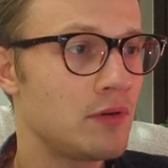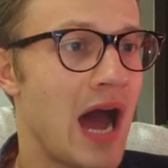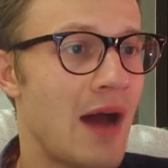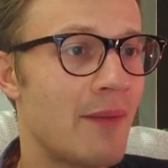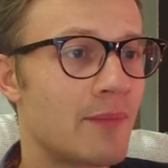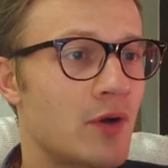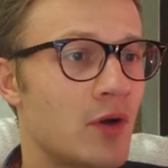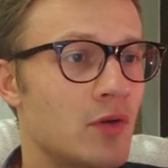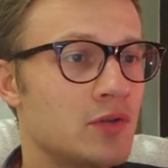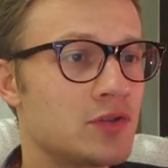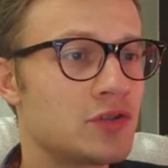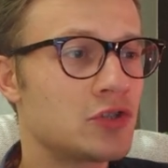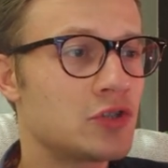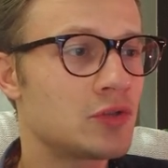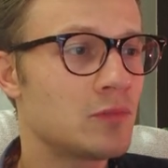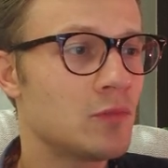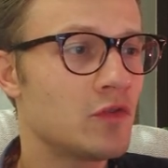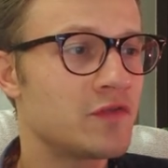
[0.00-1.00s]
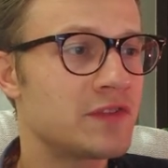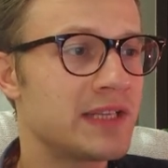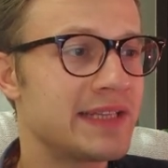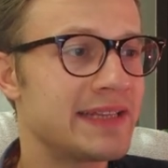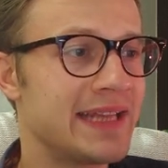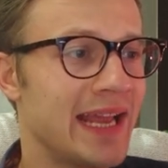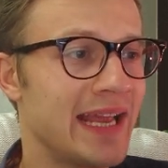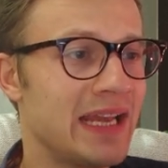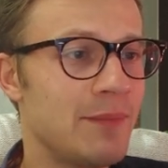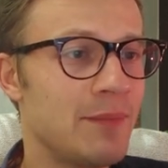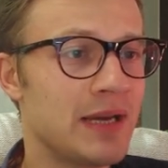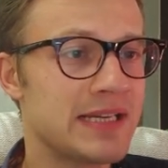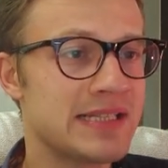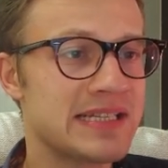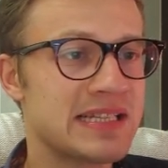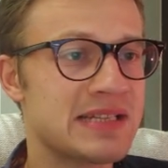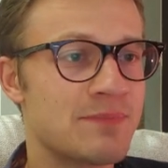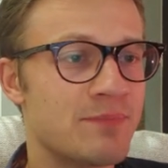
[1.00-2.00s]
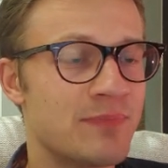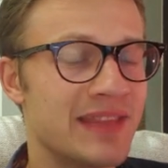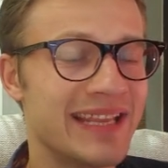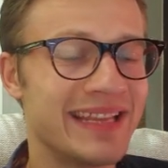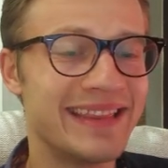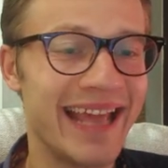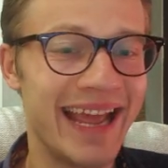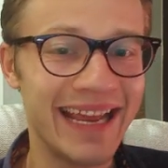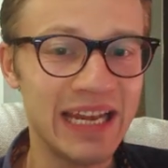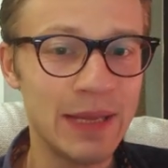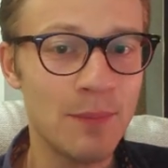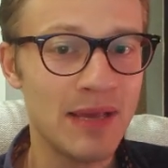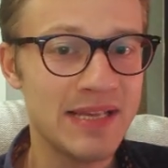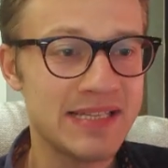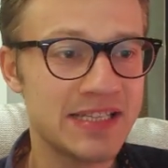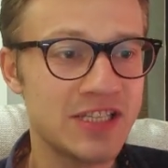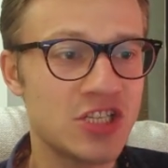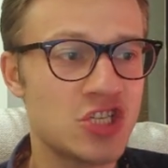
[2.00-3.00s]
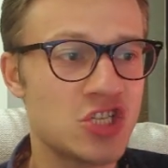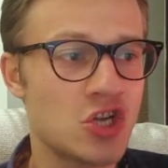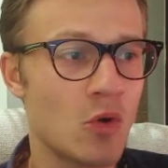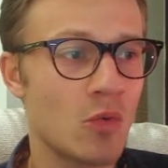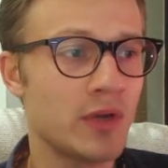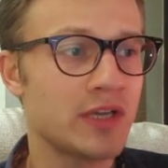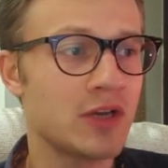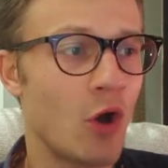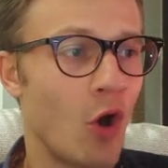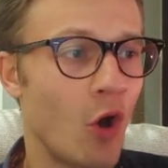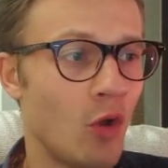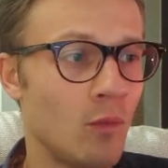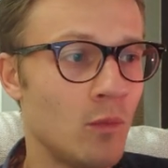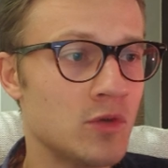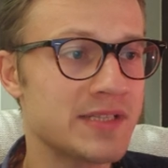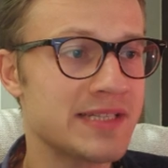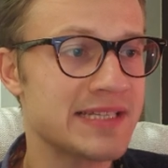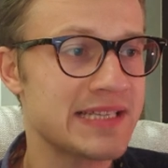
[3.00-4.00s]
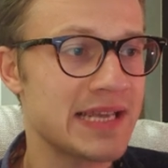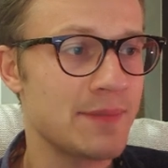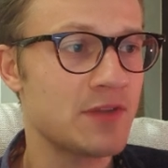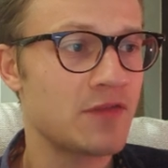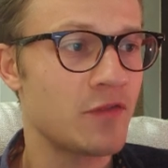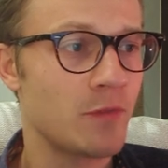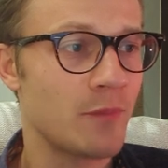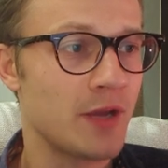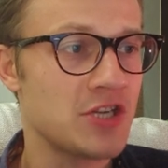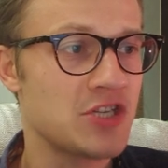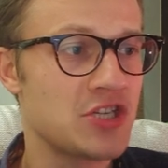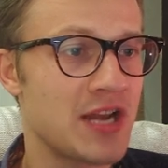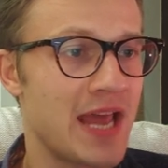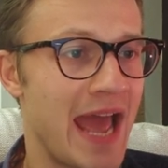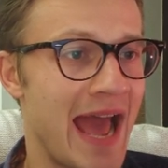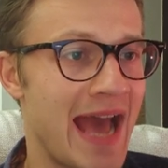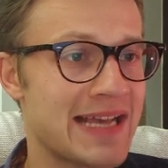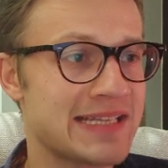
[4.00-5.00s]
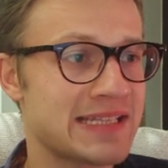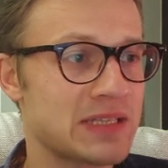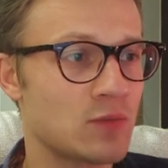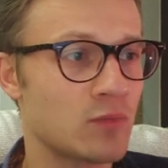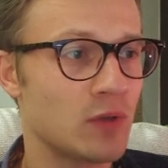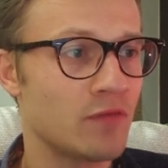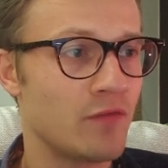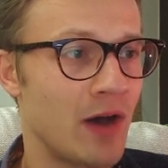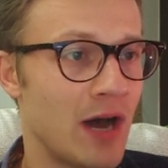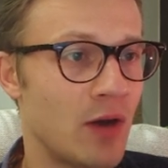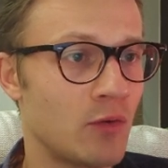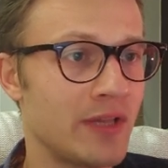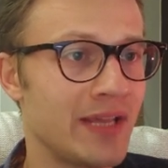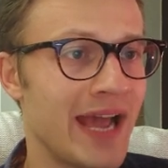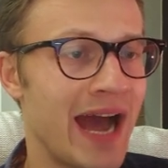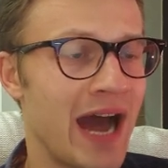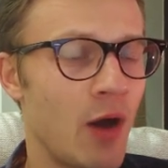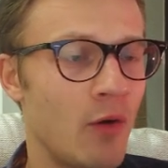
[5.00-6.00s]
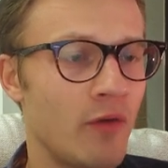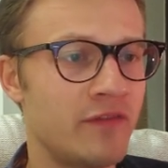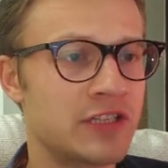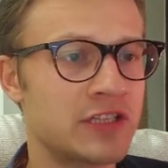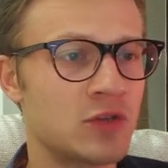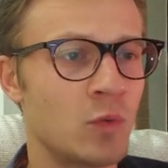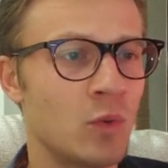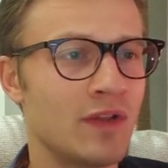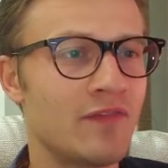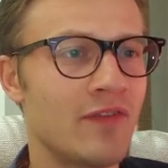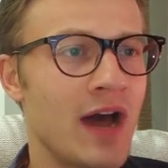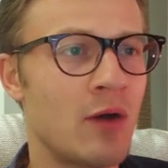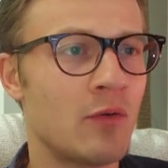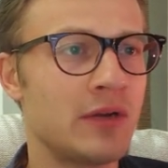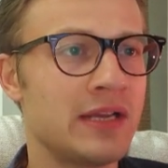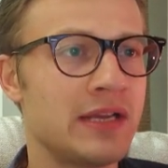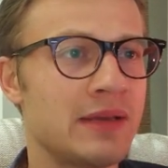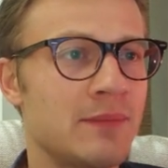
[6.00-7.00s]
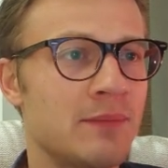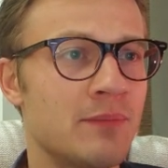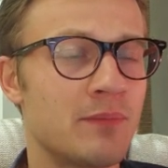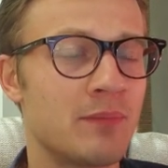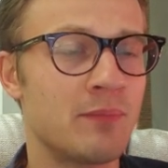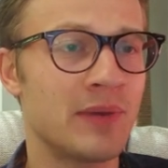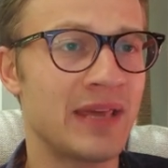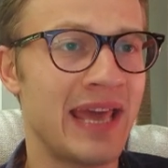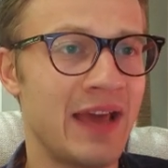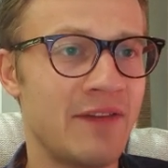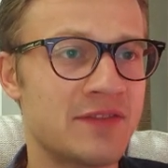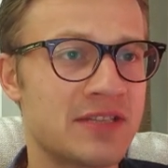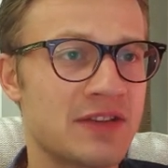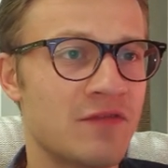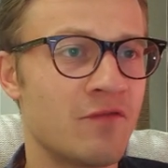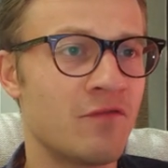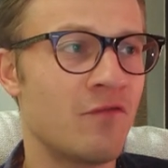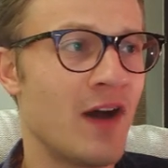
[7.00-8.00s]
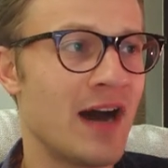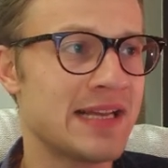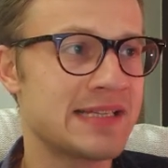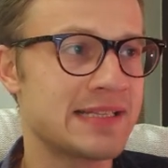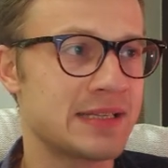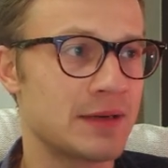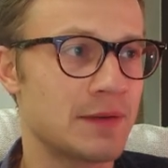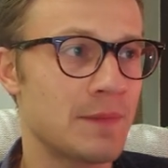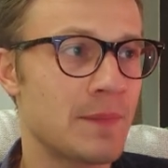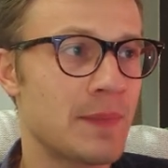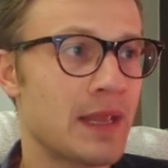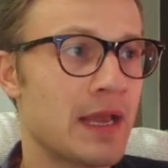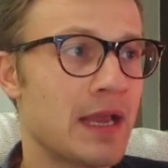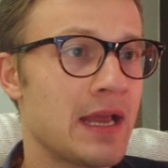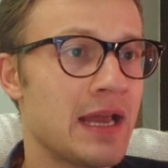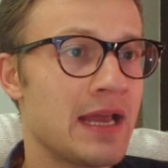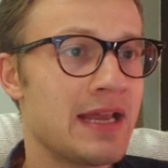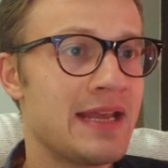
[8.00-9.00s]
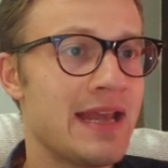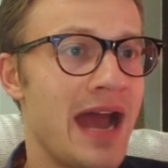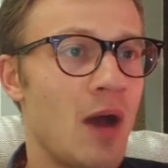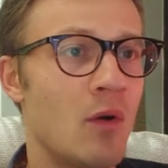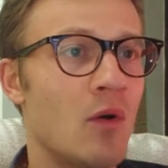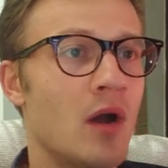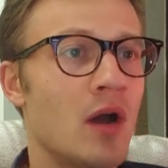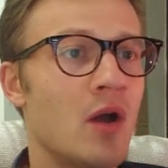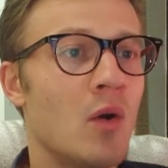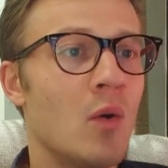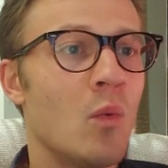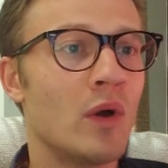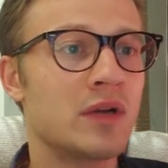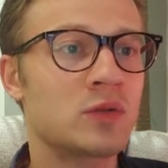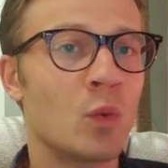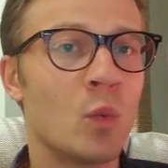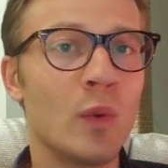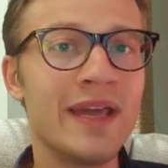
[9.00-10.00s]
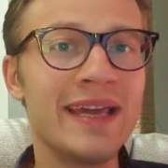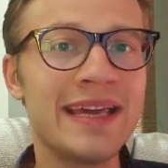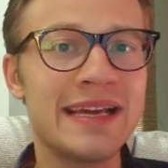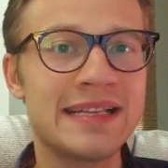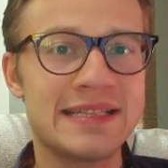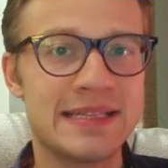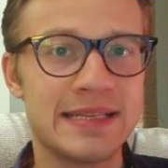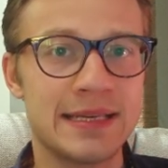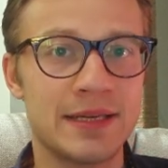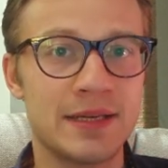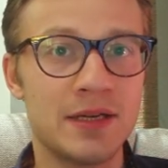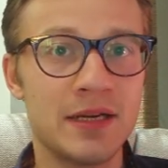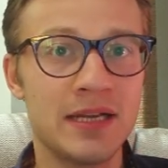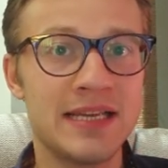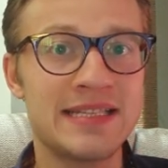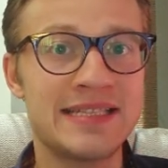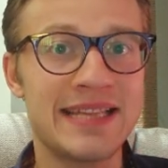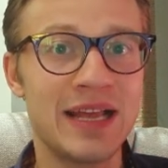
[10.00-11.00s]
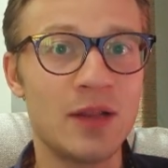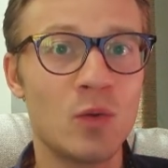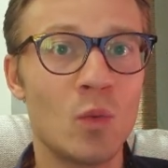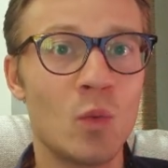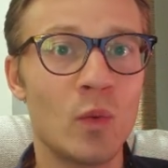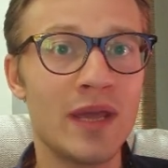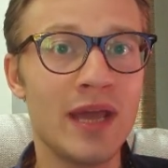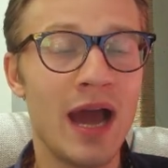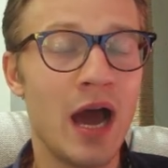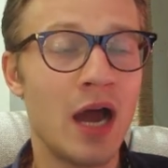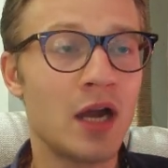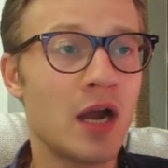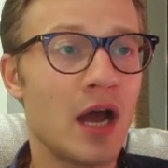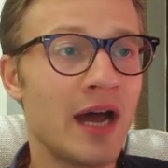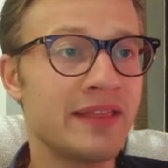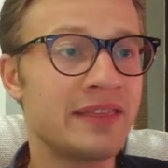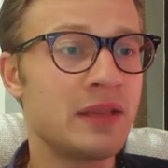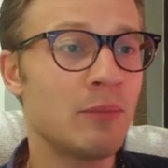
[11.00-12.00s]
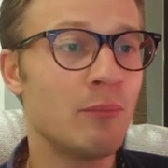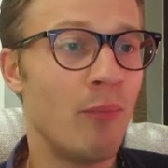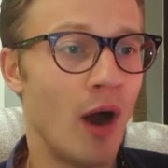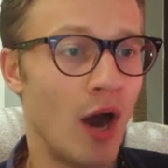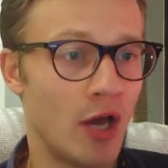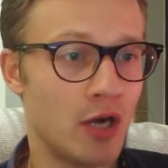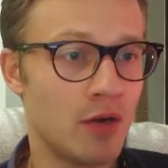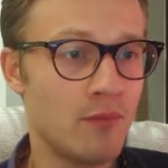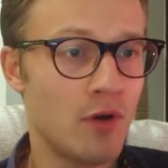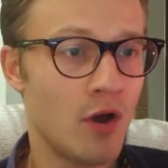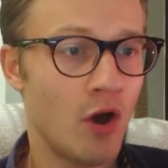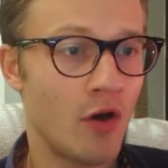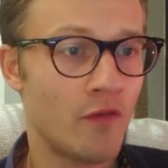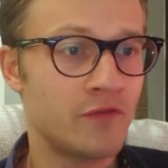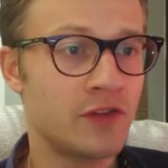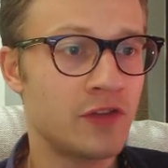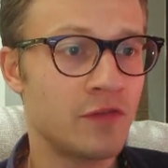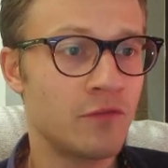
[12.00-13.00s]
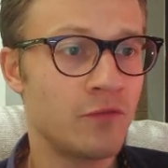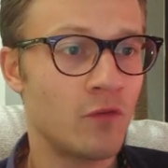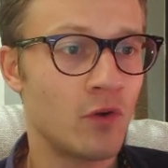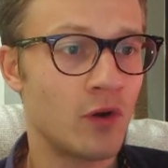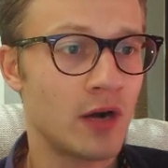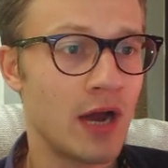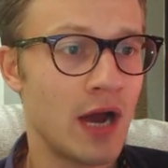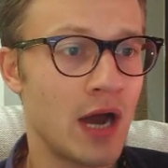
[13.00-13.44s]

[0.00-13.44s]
I'm going to remove the daily because it's the daily basically showing almost the same information as the 12 hourly. However, 12 hourly behaves faster. Now, what we can see here is that we are at the bottom of the 4